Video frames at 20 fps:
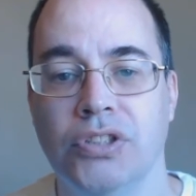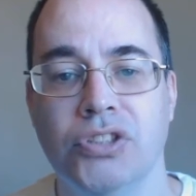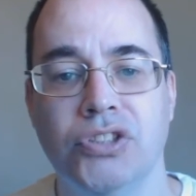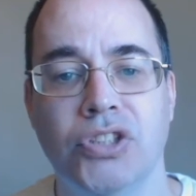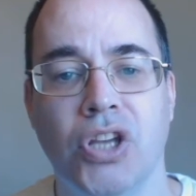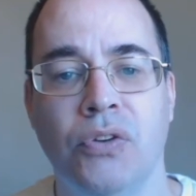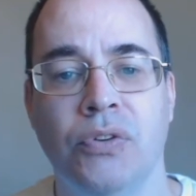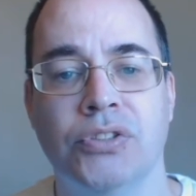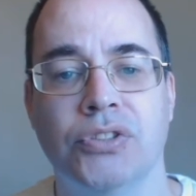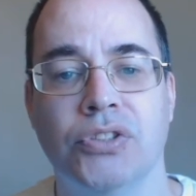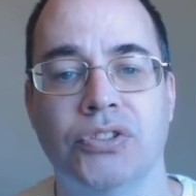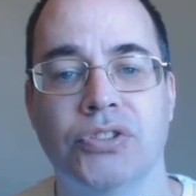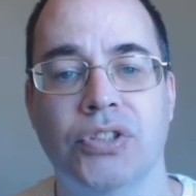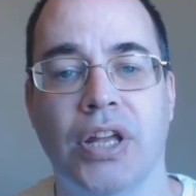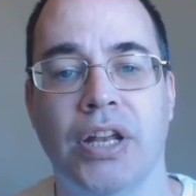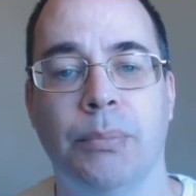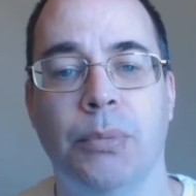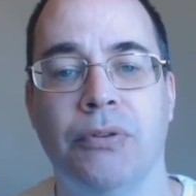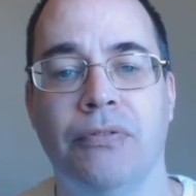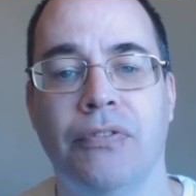This is only
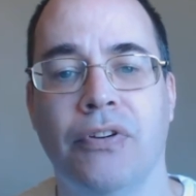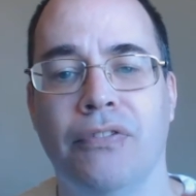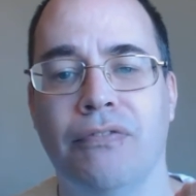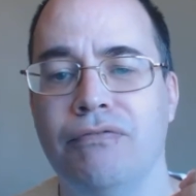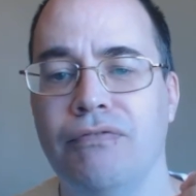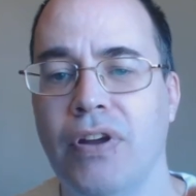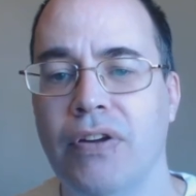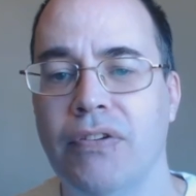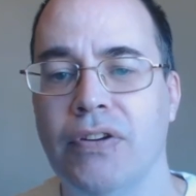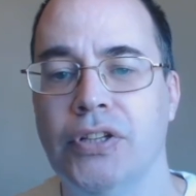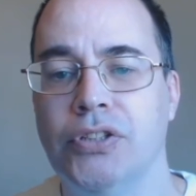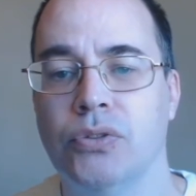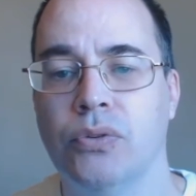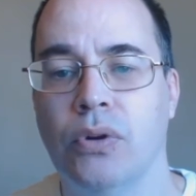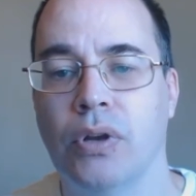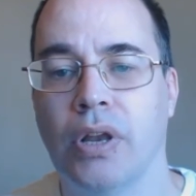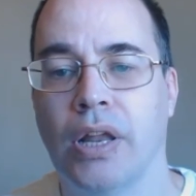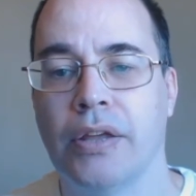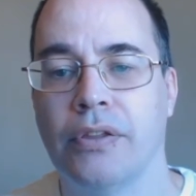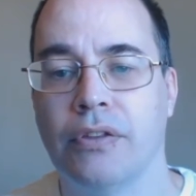sustainable for a very
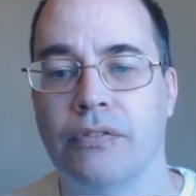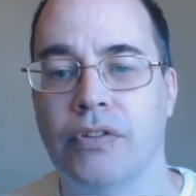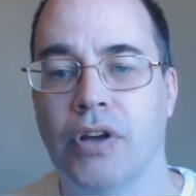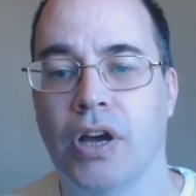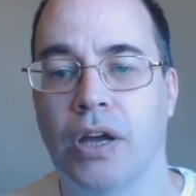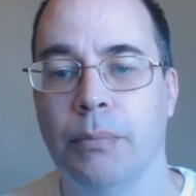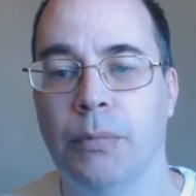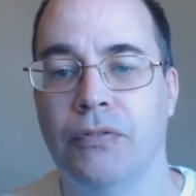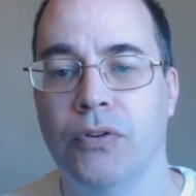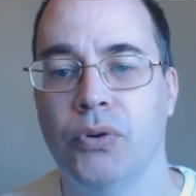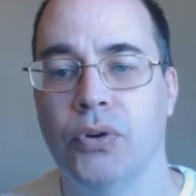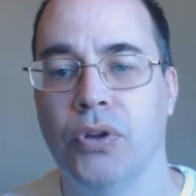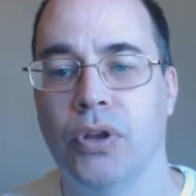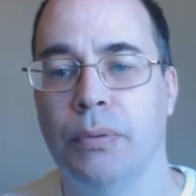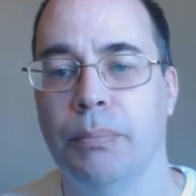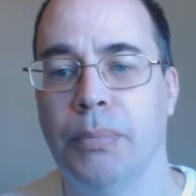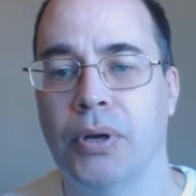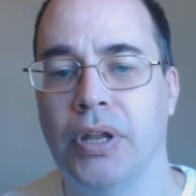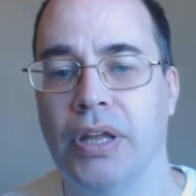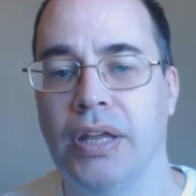short length of time before
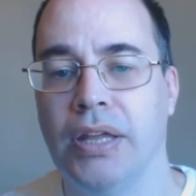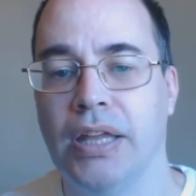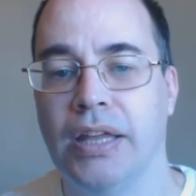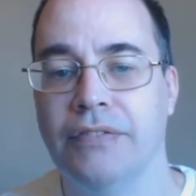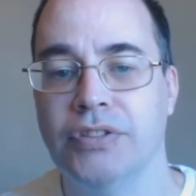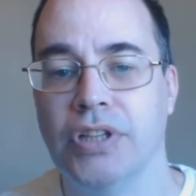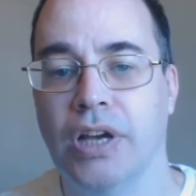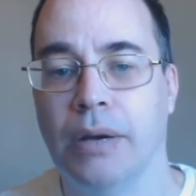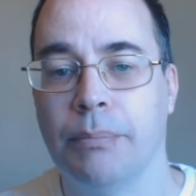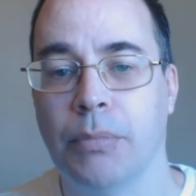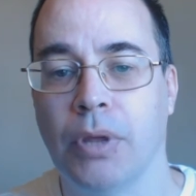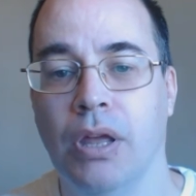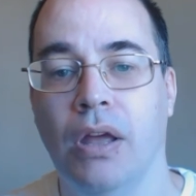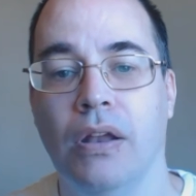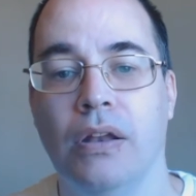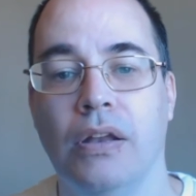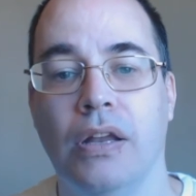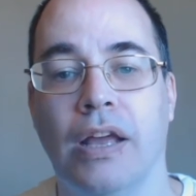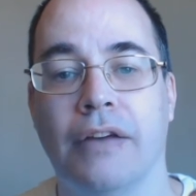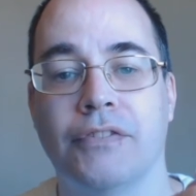your body gives up
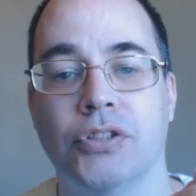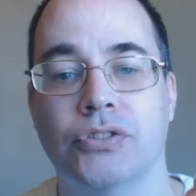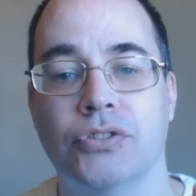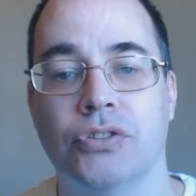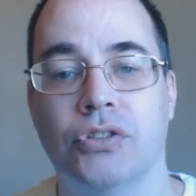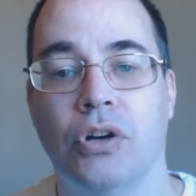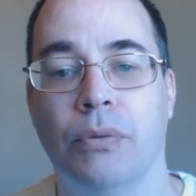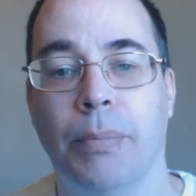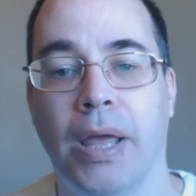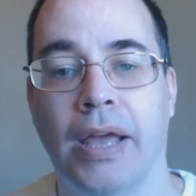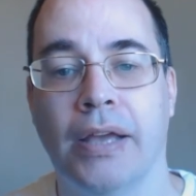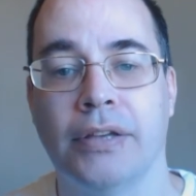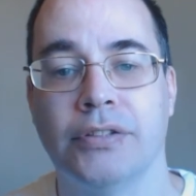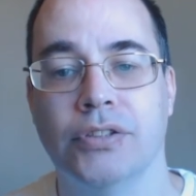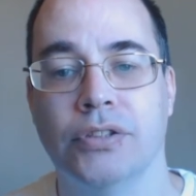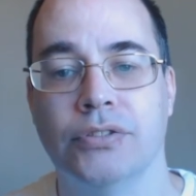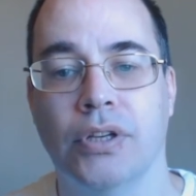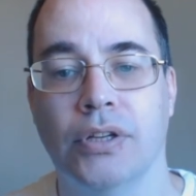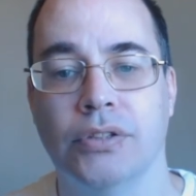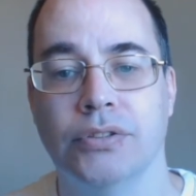and you have to stop
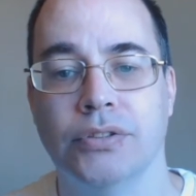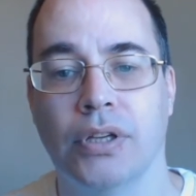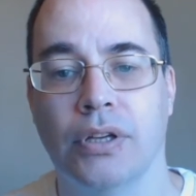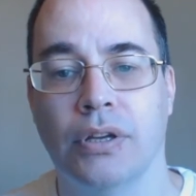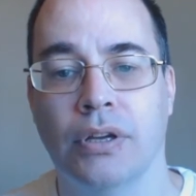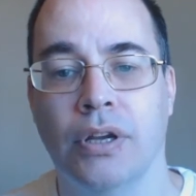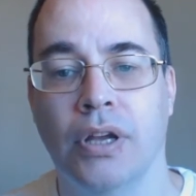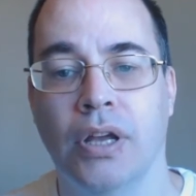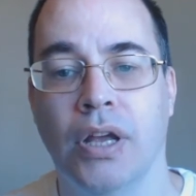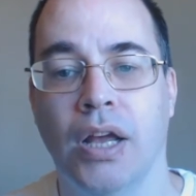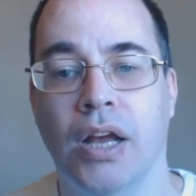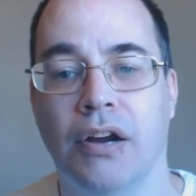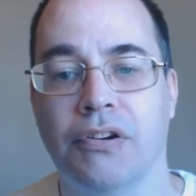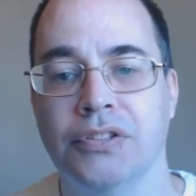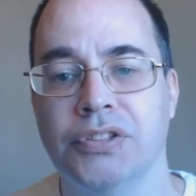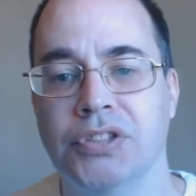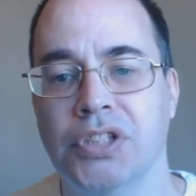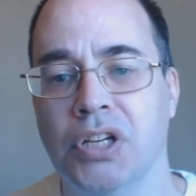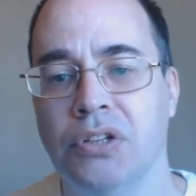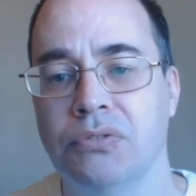exercising.
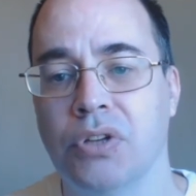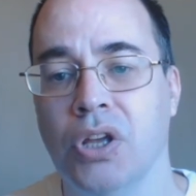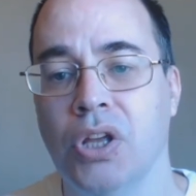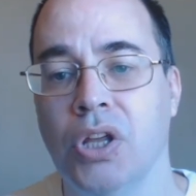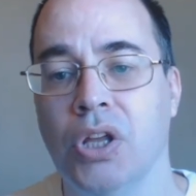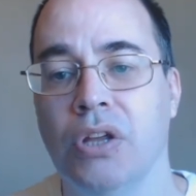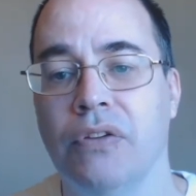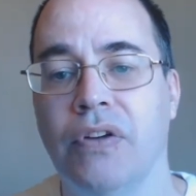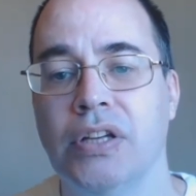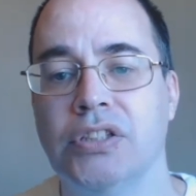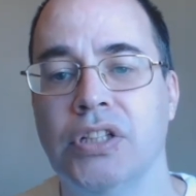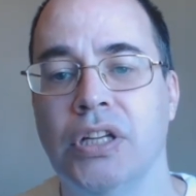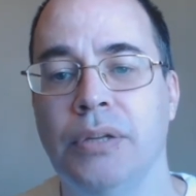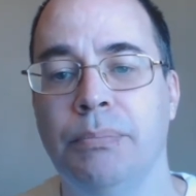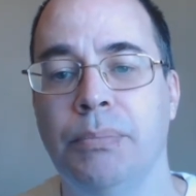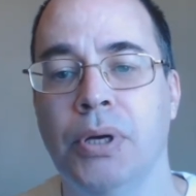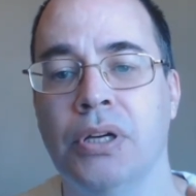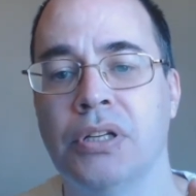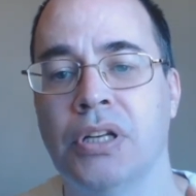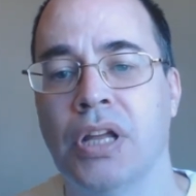The result, you've actually
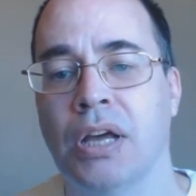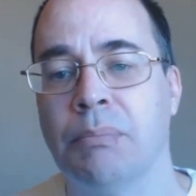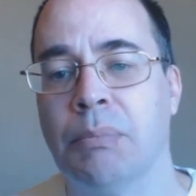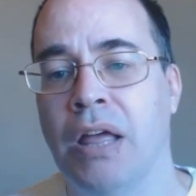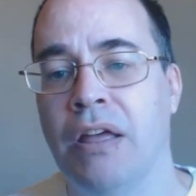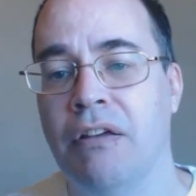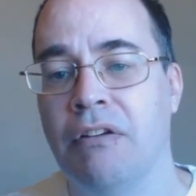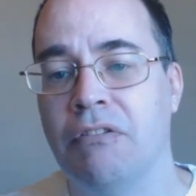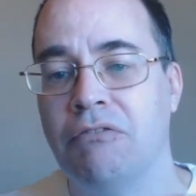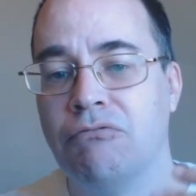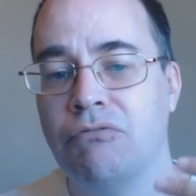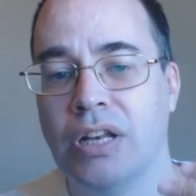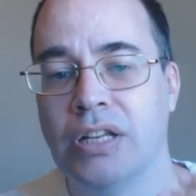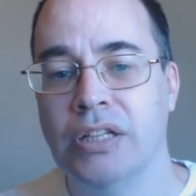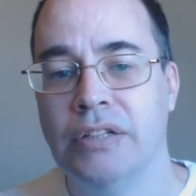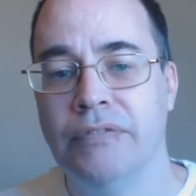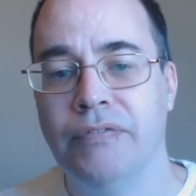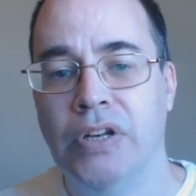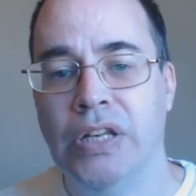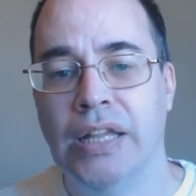burned up
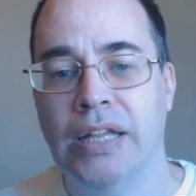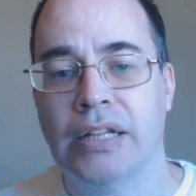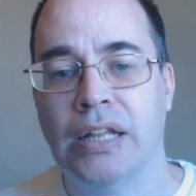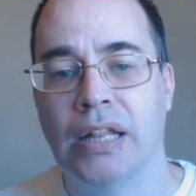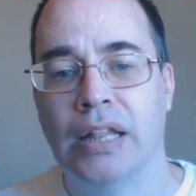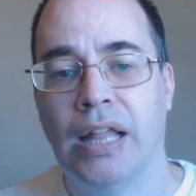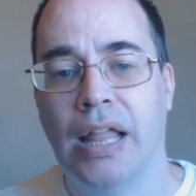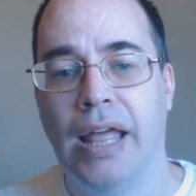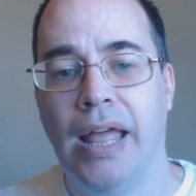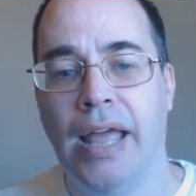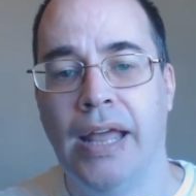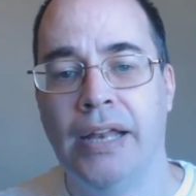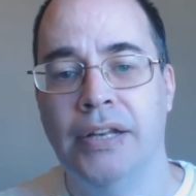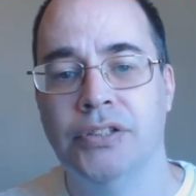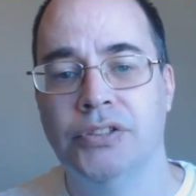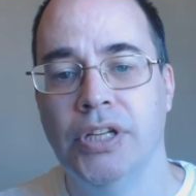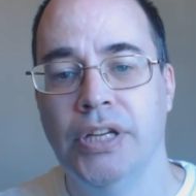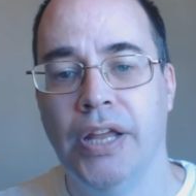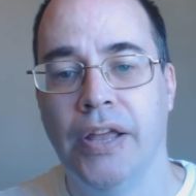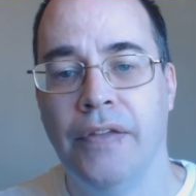relatively little
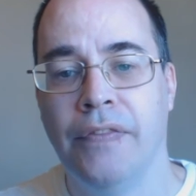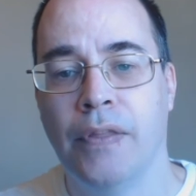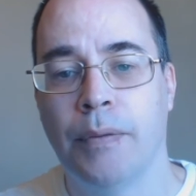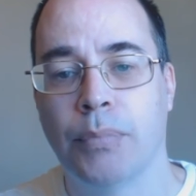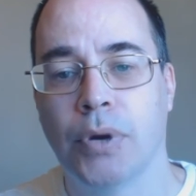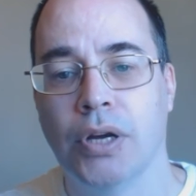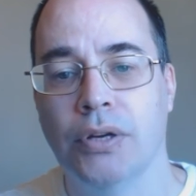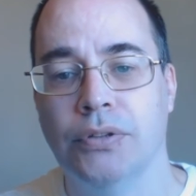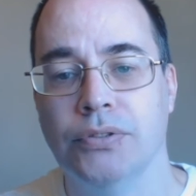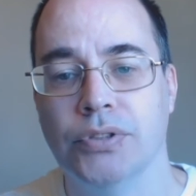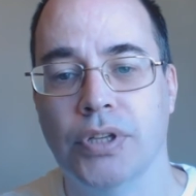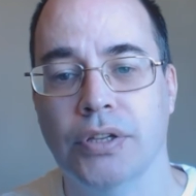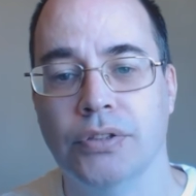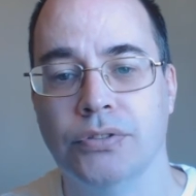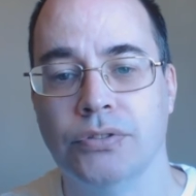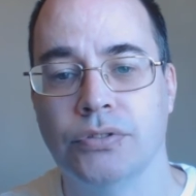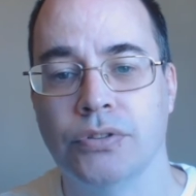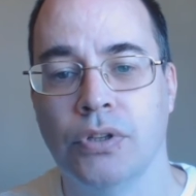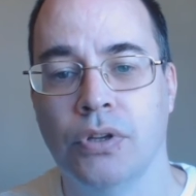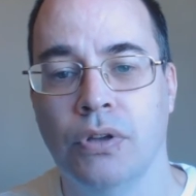energy in the
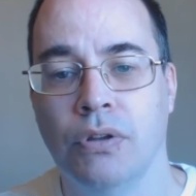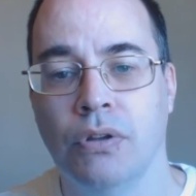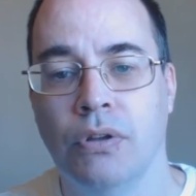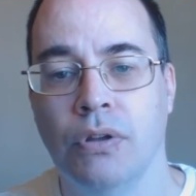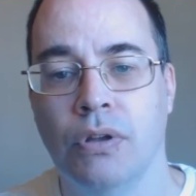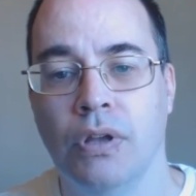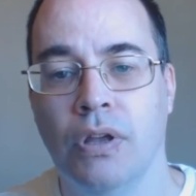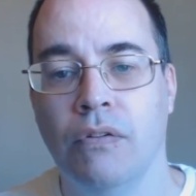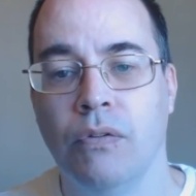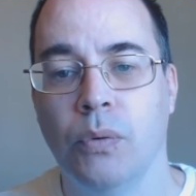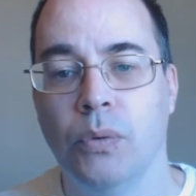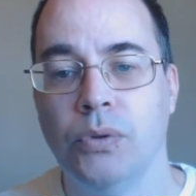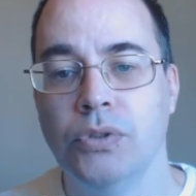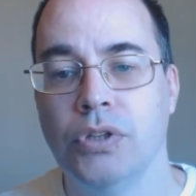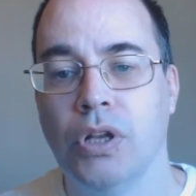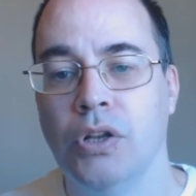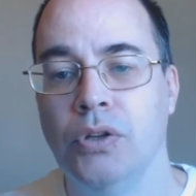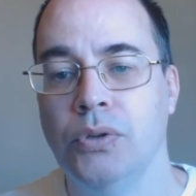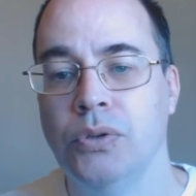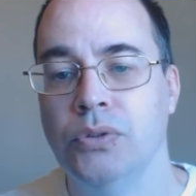process. If you want
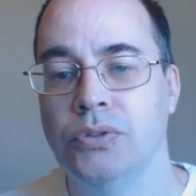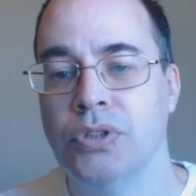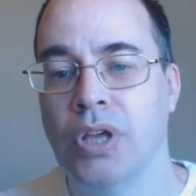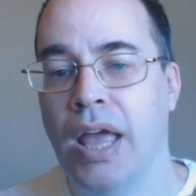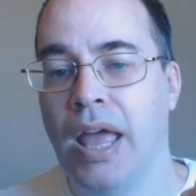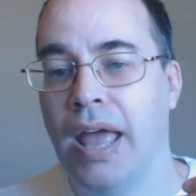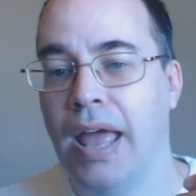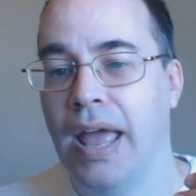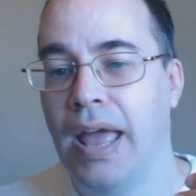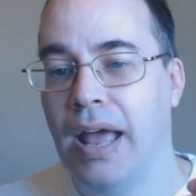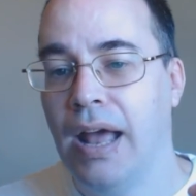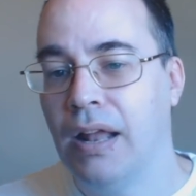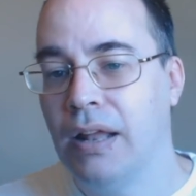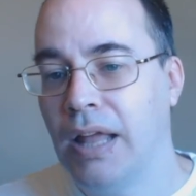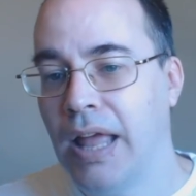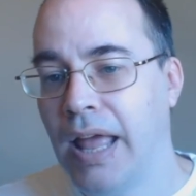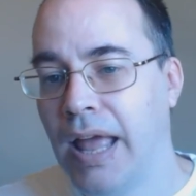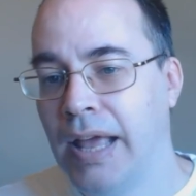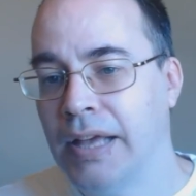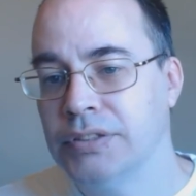to lose
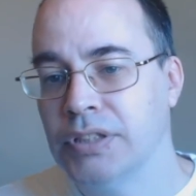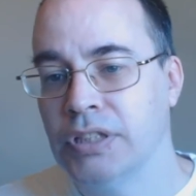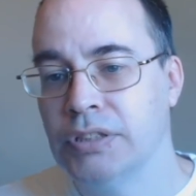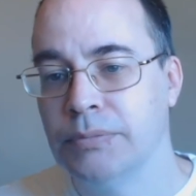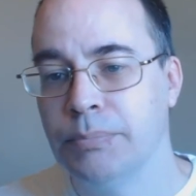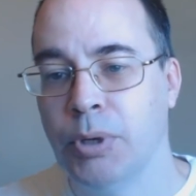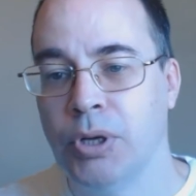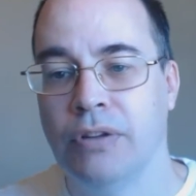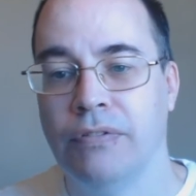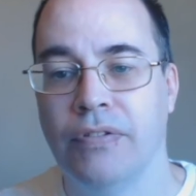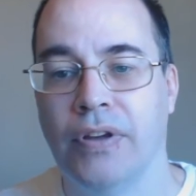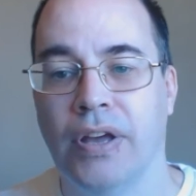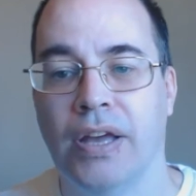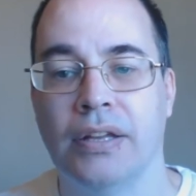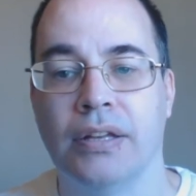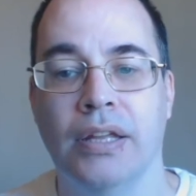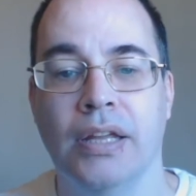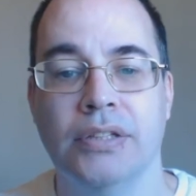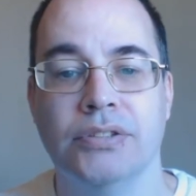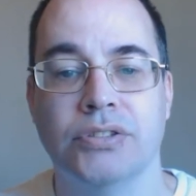excess body fat,
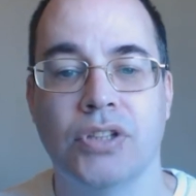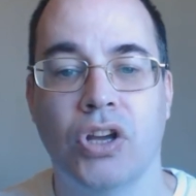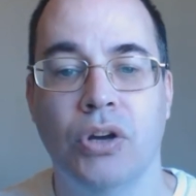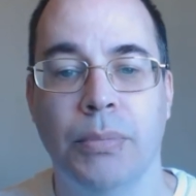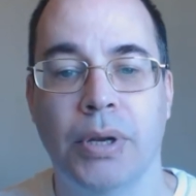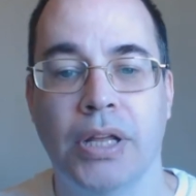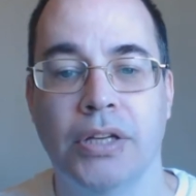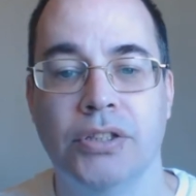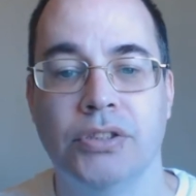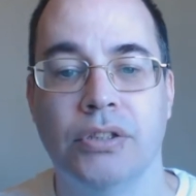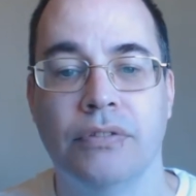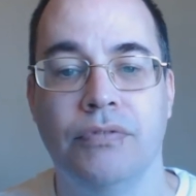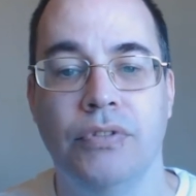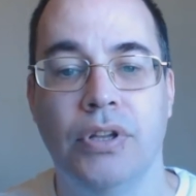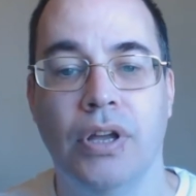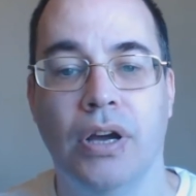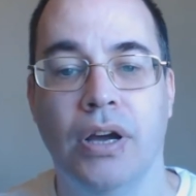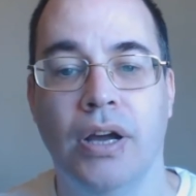it's a combination of